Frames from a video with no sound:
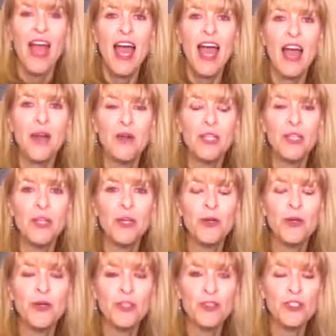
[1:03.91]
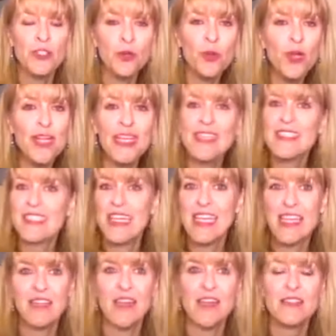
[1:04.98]
How, joy is
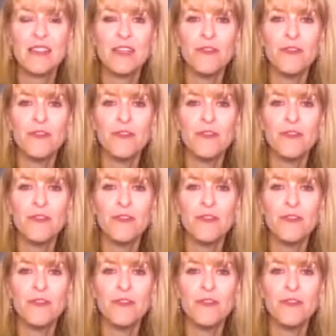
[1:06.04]
in us.